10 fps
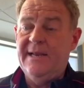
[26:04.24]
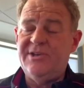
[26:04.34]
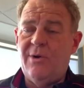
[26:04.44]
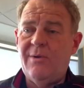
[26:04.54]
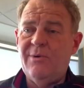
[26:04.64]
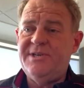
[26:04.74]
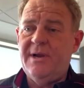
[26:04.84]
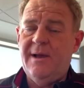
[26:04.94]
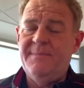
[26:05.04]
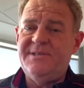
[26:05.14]
so our
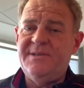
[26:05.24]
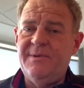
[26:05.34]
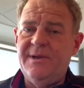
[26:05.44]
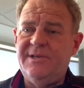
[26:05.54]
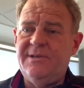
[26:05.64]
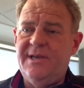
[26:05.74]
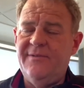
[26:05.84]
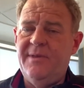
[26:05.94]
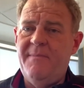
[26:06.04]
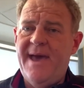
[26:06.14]
job is to give
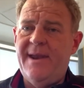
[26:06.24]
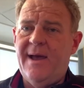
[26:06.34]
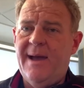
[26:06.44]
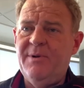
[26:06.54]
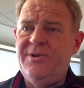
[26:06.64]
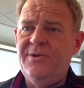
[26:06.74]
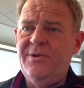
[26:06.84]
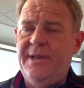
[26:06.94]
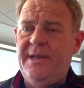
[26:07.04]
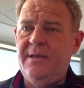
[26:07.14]
them that
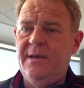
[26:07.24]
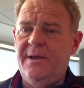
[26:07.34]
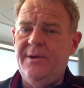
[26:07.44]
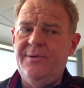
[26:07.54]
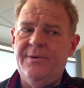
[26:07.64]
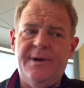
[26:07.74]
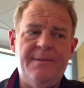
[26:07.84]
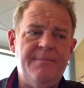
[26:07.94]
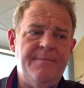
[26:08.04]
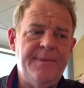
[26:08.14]
opportunity.
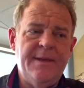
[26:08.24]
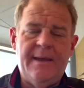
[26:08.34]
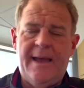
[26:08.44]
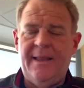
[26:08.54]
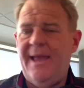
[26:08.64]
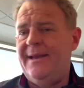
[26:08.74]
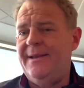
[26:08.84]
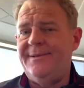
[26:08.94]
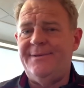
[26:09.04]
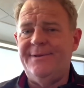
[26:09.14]
I liken
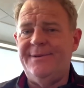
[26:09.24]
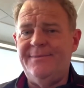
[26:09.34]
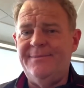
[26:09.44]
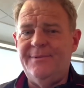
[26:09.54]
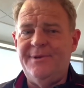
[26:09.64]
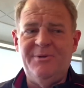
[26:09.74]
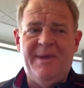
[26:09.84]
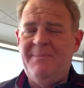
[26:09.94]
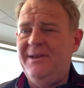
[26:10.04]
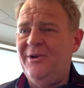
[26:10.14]
it to when you're a
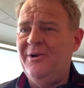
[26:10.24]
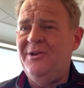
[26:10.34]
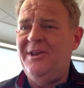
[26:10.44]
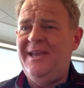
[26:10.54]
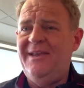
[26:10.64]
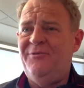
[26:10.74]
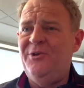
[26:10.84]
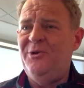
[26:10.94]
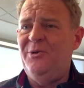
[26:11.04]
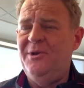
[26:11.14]
baby and learning to eat
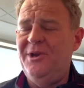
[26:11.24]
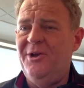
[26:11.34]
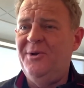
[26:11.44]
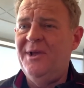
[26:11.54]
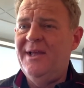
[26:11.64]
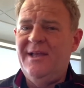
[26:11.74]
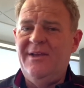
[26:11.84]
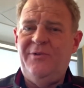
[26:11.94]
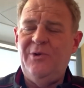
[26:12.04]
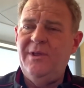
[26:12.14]
food.
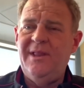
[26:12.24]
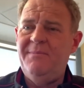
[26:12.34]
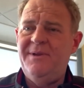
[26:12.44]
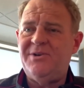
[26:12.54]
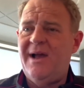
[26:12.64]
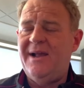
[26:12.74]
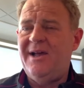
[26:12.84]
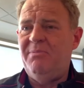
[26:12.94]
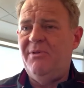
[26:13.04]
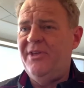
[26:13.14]
If you only let me try a
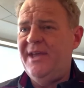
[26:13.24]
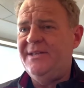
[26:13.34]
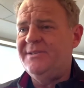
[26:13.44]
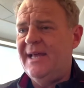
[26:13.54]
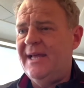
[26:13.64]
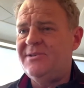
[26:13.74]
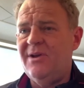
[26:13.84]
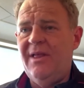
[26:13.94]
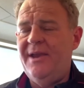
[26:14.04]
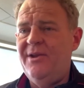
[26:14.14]
couple things and that's
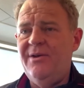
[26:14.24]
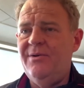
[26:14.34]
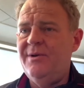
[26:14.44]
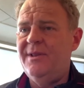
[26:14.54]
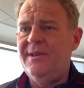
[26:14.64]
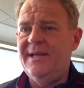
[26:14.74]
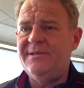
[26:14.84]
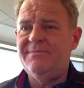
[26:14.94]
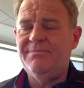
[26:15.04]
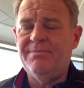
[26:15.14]
all I know, and
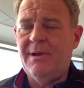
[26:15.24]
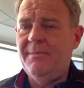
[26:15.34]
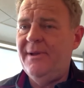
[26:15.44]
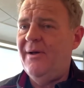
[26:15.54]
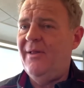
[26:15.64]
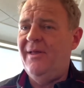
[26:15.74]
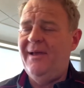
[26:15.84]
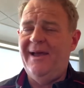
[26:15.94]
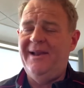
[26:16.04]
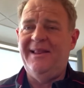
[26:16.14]
that's probably all
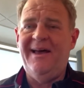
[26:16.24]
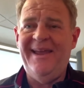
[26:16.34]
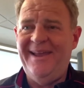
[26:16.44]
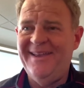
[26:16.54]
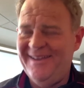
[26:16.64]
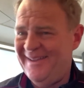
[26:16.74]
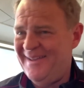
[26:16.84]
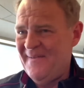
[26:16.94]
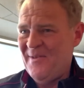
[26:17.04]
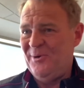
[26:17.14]
I like
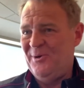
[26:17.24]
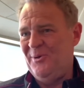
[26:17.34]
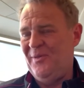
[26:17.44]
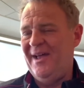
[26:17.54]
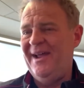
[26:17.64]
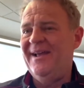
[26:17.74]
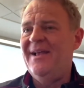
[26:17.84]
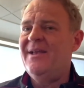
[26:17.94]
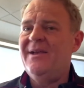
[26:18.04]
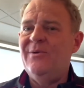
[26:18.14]
or don't like,
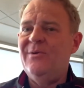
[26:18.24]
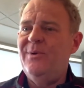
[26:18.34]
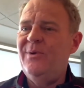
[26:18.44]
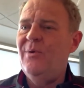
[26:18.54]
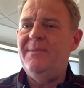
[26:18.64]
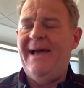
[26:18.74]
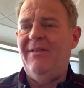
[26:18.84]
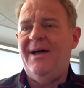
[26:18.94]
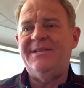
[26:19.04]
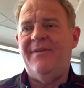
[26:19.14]
we want them to have
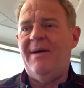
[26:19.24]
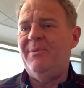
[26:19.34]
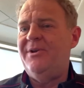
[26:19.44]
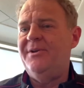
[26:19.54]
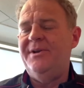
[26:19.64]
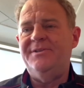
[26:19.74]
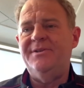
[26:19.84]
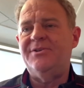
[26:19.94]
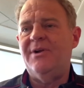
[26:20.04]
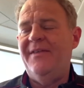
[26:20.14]
lots of opportunities to
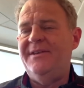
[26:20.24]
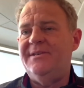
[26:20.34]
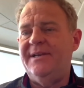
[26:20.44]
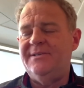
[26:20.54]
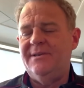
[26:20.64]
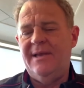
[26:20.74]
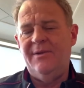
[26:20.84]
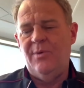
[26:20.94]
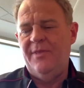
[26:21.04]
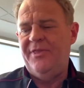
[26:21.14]
try these things. And
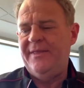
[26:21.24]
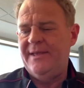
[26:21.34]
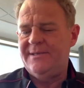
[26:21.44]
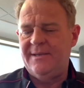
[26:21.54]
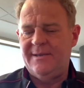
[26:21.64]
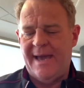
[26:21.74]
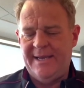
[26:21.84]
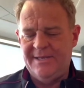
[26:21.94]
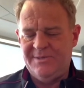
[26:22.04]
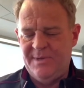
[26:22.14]
one thing that kind of
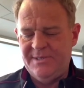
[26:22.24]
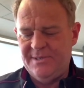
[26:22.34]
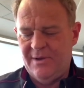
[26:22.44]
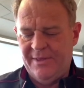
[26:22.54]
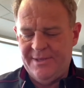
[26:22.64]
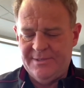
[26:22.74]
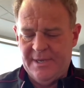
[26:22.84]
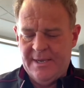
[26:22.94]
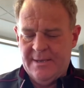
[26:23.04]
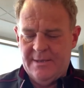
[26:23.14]
gets missed in all this,
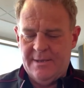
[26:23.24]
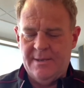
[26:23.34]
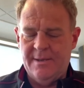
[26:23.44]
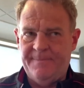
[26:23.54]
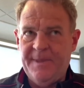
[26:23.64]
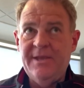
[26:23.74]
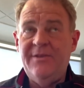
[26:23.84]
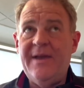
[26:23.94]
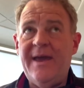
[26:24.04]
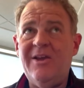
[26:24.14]

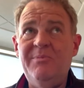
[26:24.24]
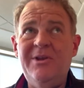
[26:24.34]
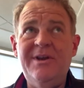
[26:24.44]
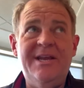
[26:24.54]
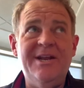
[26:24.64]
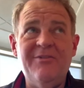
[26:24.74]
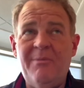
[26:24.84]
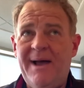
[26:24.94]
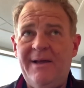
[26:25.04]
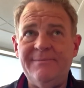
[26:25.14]
you've got a community here of
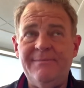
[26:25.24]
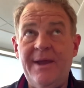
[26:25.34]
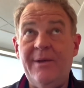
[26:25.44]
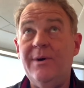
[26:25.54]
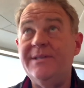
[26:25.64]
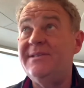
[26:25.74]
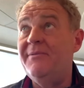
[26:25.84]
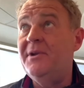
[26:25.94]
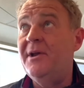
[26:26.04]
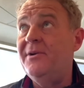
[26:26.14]
about, Mike,
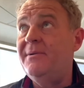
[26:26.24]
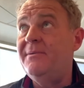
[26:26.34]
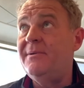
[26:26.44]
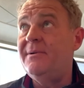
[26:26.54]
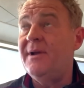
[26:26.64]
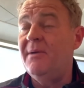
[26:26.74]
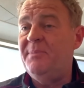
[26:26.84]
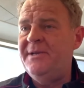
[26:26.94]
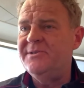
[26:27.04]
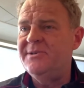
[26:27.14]
700
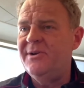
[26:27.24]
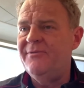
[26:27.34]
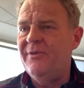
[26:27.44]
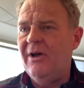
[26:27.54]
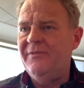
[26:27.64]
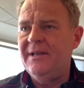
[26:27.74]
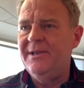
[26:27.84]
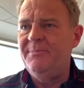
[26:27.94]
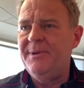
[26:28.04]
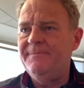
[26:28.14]
companies that are involved at Olympic.